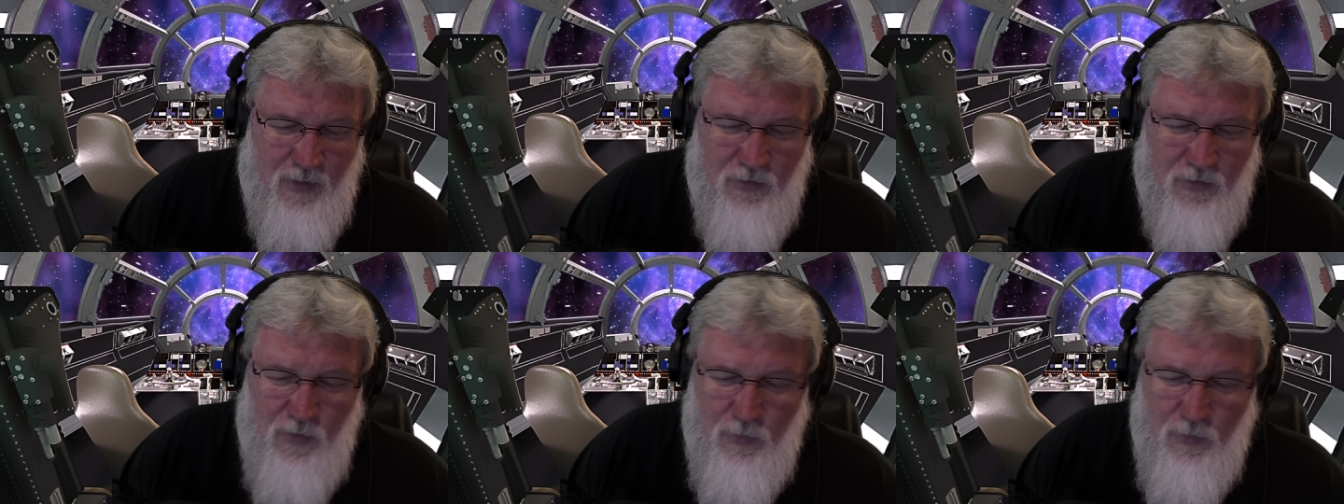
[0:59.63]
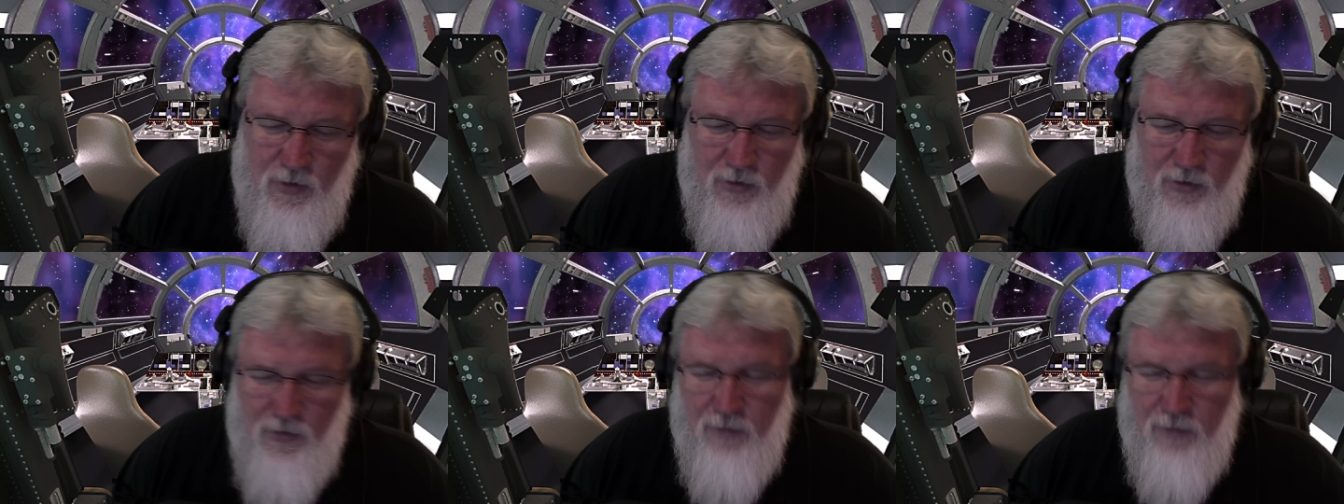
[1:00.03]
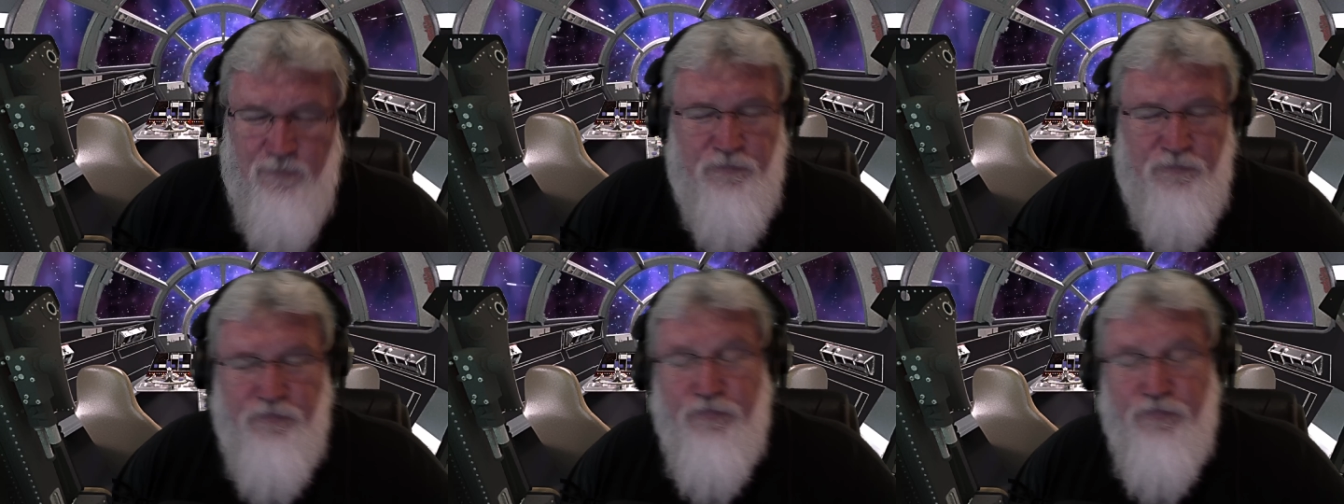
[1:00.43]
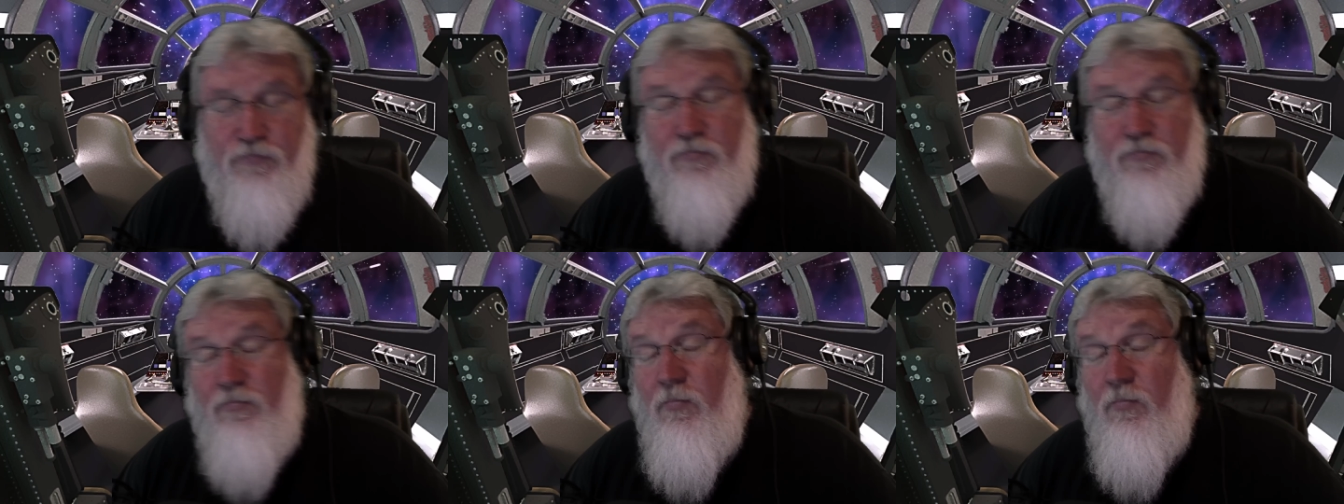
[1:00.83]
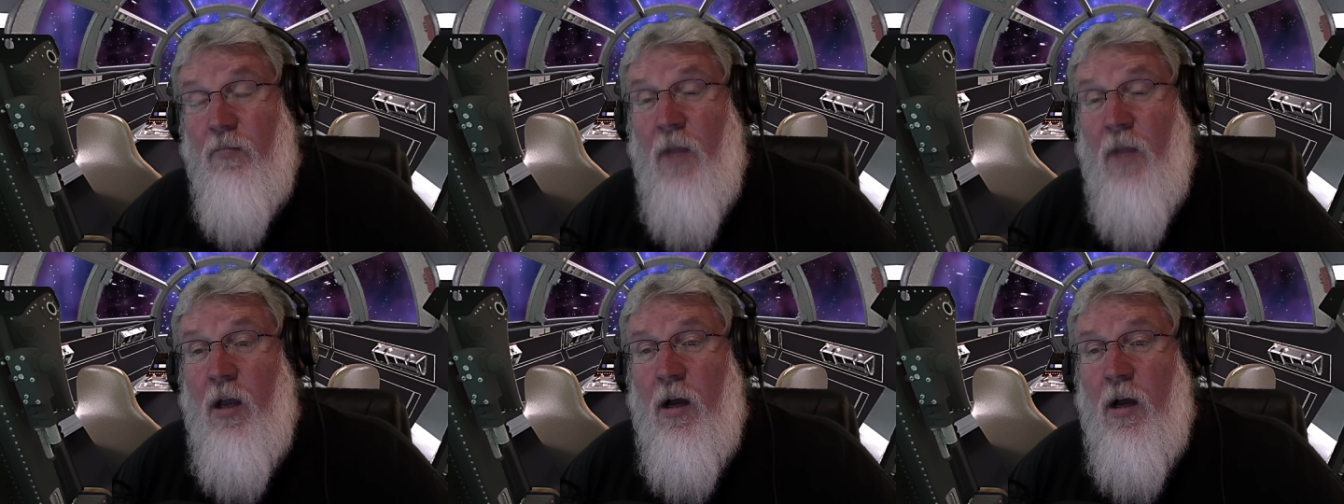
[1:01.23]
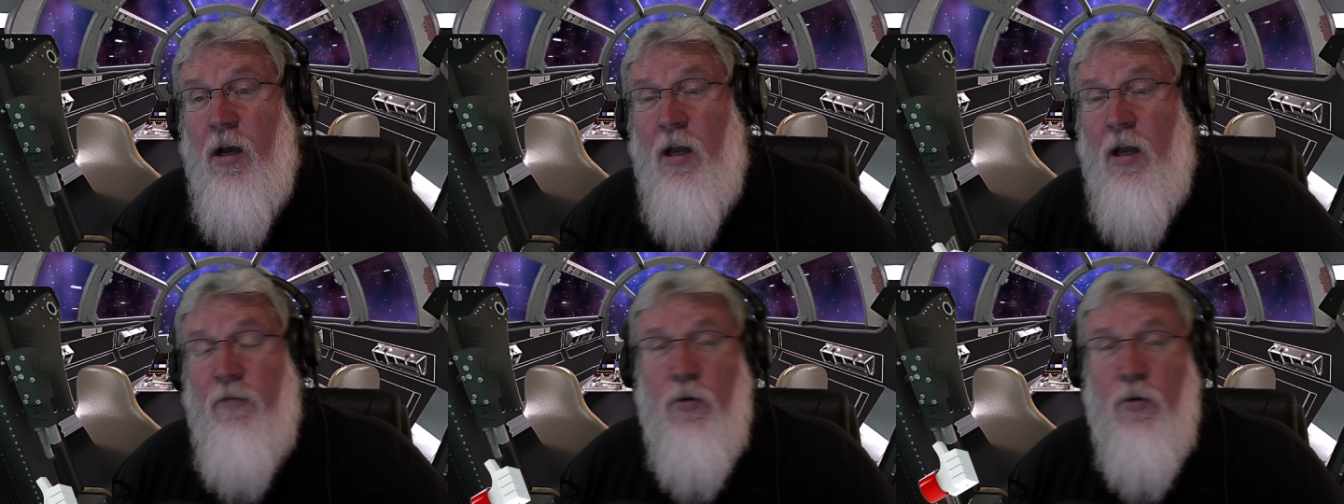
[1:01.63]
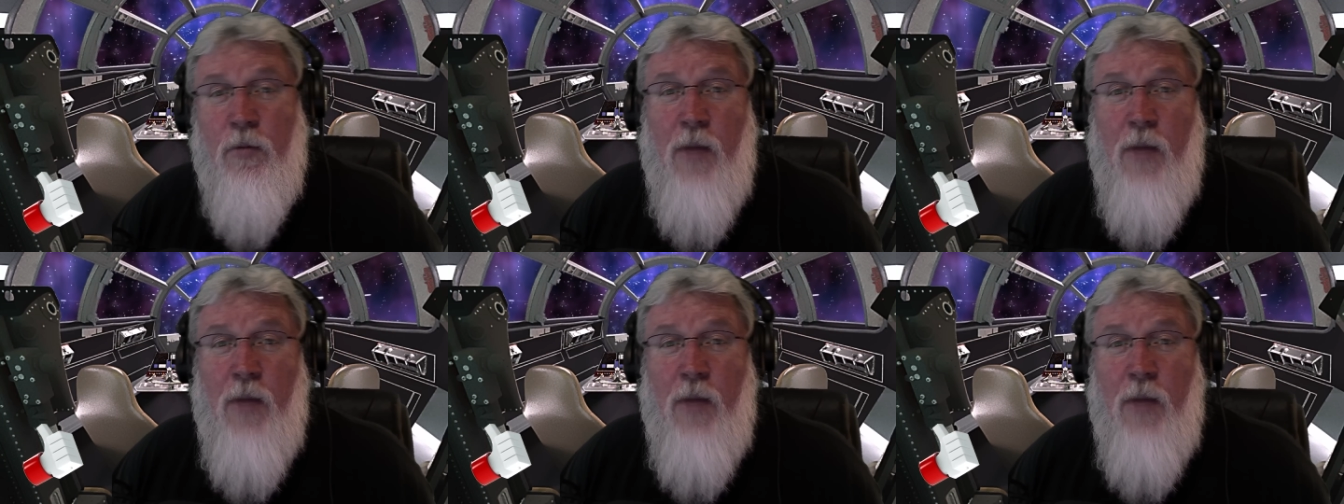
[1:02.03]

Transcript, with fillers: that's what we do here. Uh, if you would